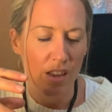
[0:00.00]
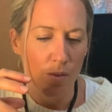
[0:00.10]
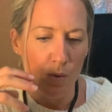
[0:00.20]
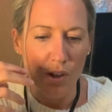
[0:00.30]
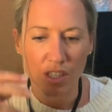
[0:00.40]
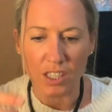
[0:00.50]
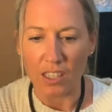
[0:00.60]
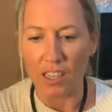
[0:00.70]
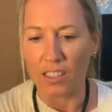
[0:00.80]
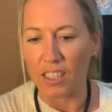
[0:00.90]

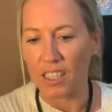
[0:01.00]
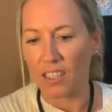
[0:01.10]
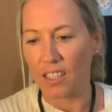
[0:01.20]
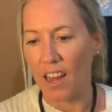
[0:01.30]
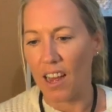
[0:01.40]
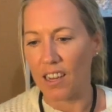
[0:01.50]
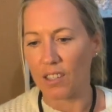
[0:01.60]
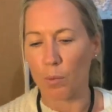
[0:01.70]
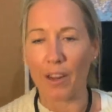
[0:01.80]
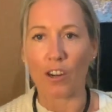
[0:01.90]
understand it,
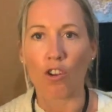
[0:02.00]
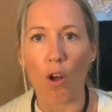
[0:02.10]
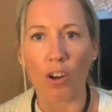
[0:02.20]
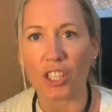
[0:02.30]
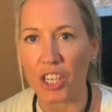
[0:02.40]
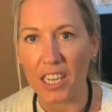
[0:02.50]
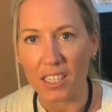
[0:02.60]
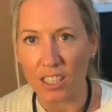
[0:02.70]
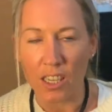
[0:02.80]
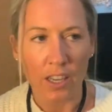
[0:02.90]
and we acknowledge
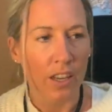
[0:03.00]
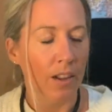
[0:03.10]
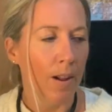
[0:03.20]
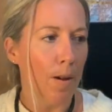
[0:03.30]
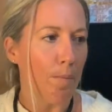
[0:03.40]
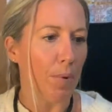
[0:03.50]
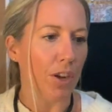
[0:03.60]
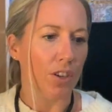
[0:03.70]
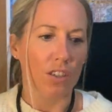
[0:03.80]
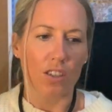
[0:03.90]
it.
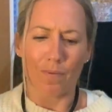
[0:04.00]
But